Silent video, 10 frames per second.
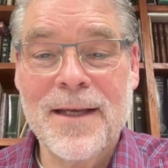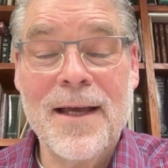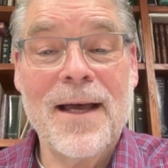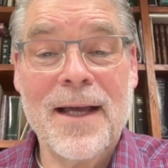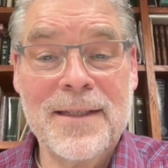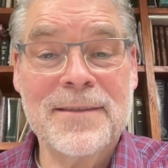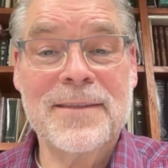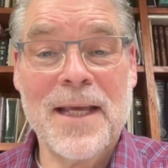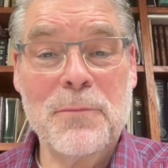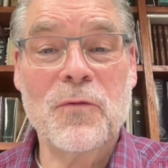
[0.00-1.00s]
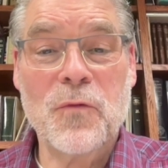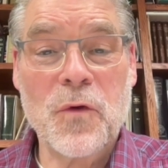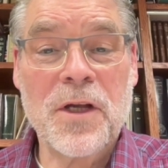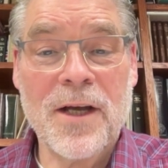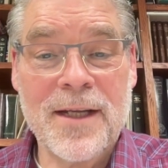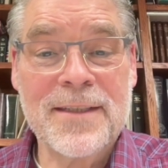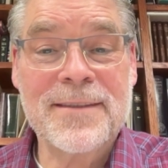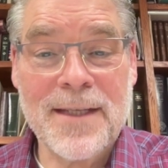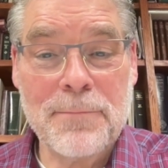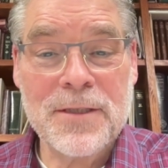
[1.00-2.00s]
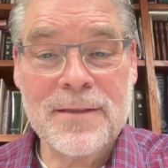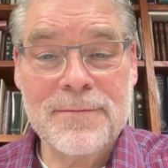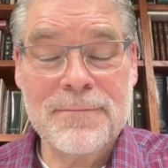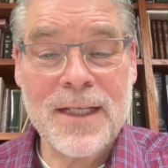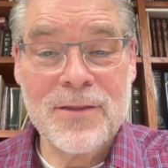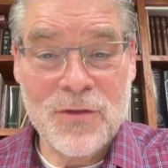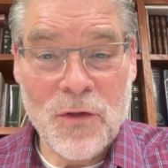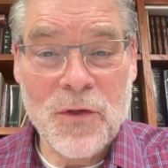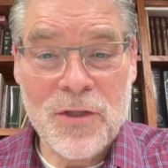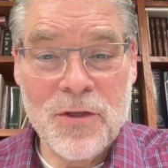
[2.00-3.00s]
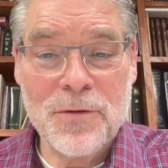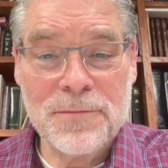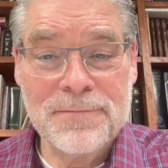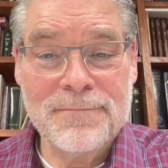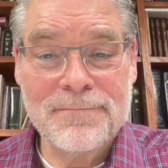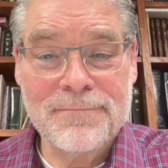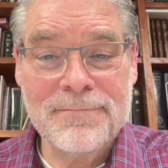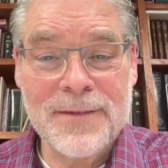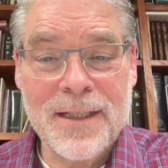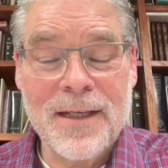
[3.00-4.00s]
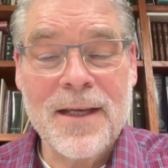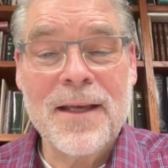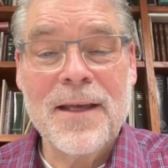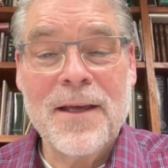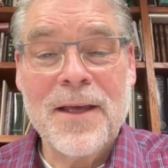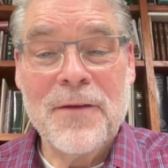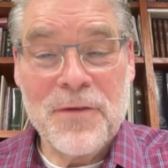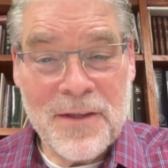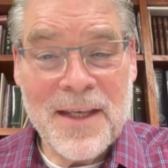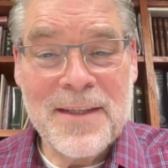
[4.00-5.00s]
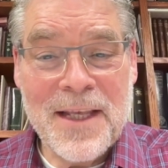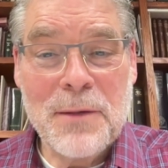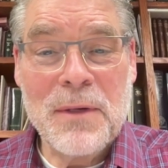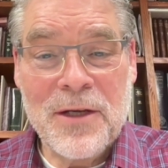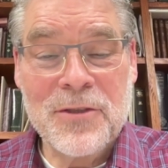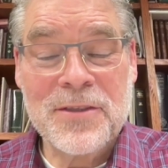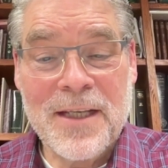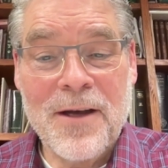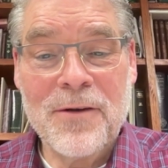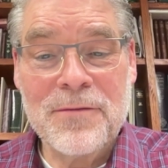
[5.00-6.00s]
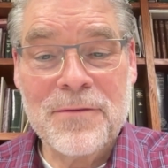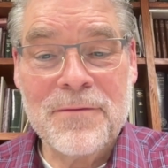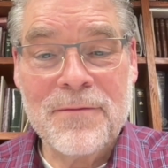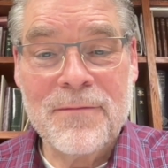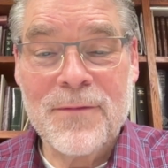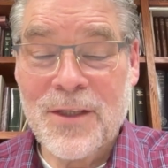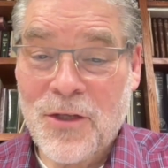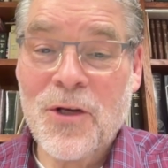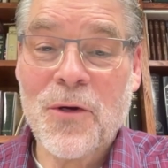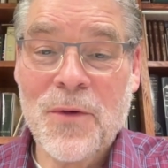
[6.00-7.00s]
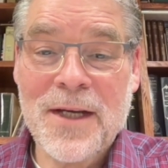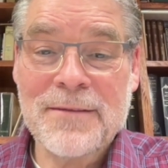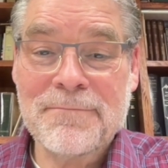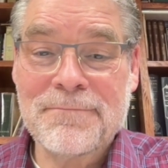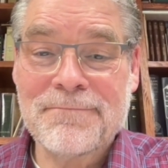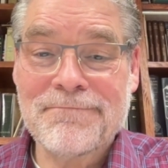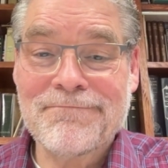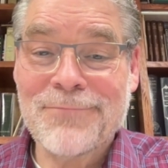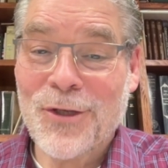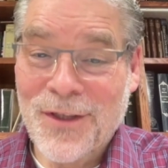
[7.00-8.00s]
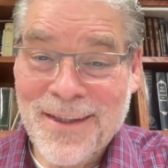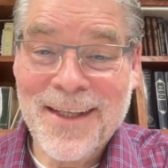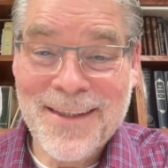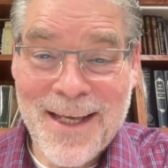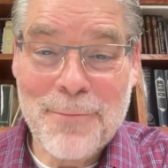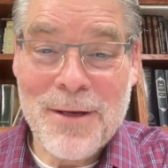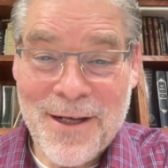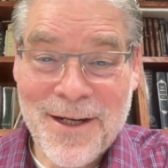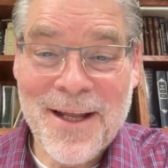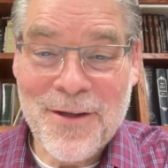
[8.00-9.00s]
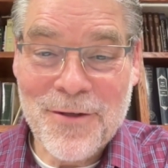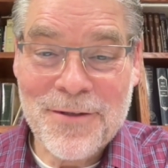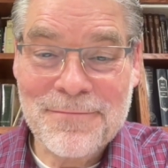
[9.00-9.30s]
I can stand before God accepted, and so can you. If you think that about yourself, then you know what? You can think that about another.